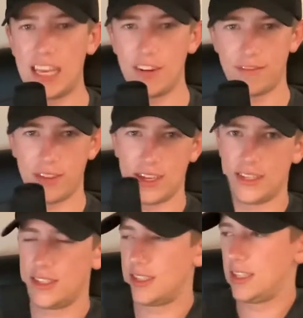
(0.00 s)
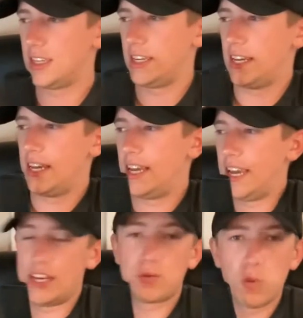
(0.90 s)
heat for this.
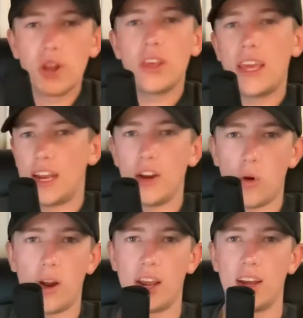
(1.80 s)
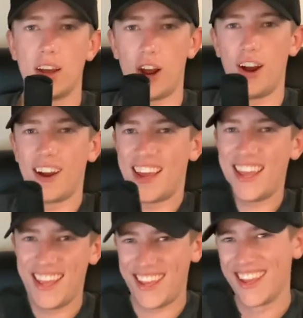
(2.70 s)
And it's really getting annoying, all
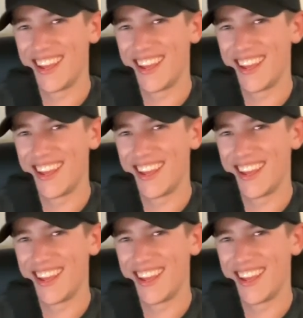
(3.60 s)
right?